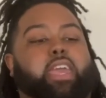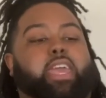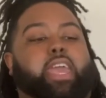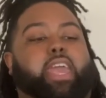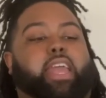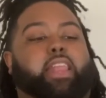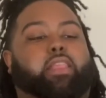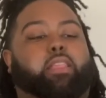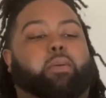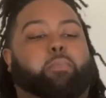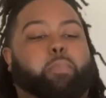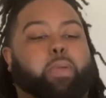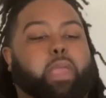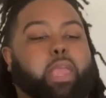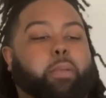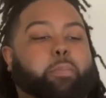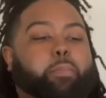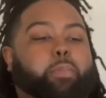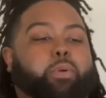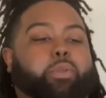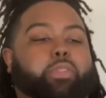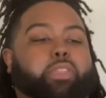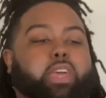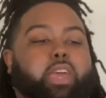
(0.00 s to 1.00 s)
And the
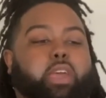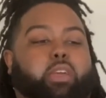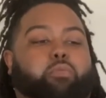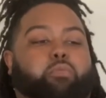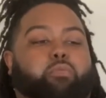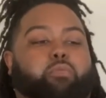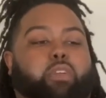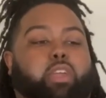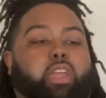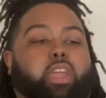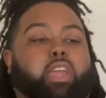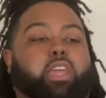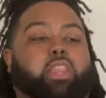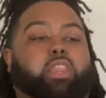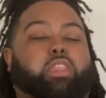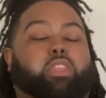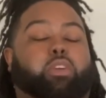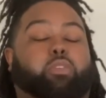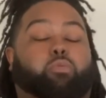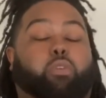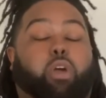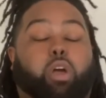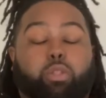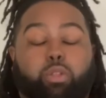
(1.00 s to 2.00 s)
people that ran the
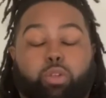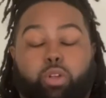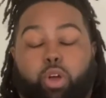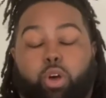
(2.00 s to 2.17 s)
roller